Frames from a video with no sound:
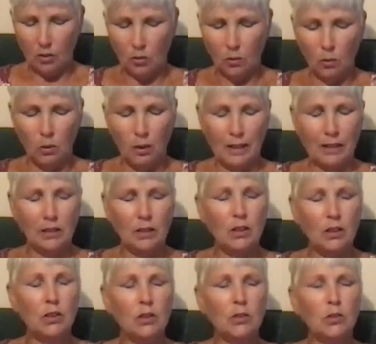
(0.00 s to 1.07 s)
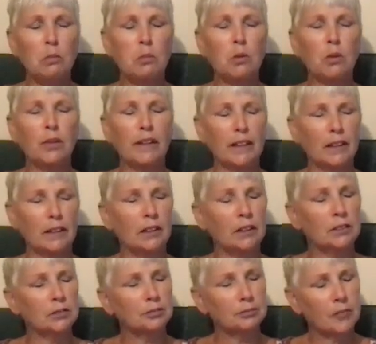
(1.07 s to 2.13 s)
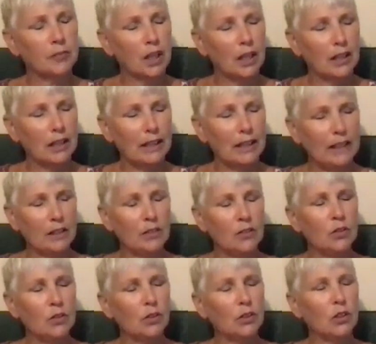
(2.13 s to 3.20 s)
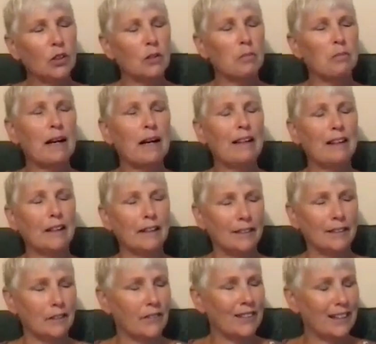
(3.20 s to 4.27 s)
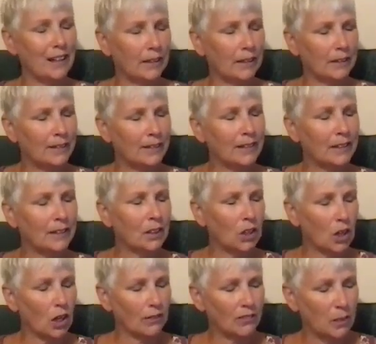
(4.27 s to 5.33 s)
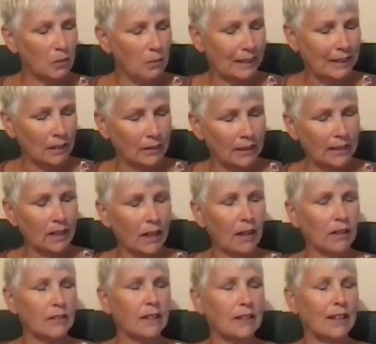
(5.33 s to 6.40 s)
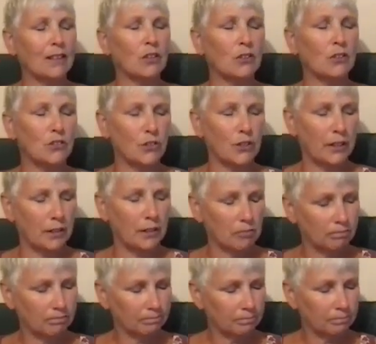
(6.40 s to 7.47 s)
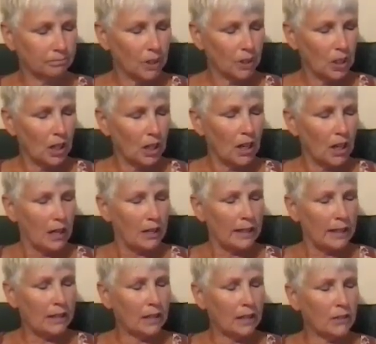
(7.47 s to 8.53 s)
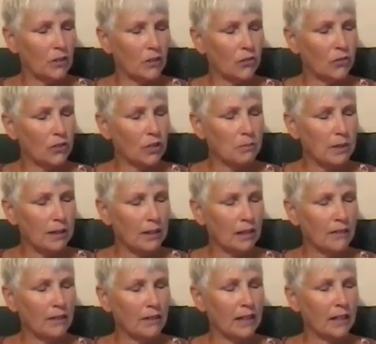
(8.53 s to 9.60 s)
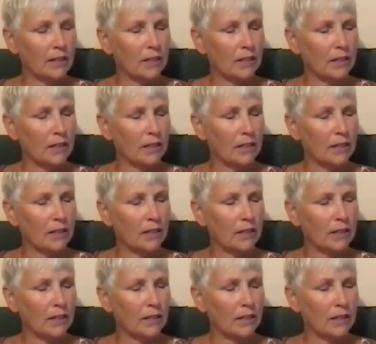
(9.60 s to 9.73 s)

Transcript: When you bring into your mind the idea of commanding the energy, it is something that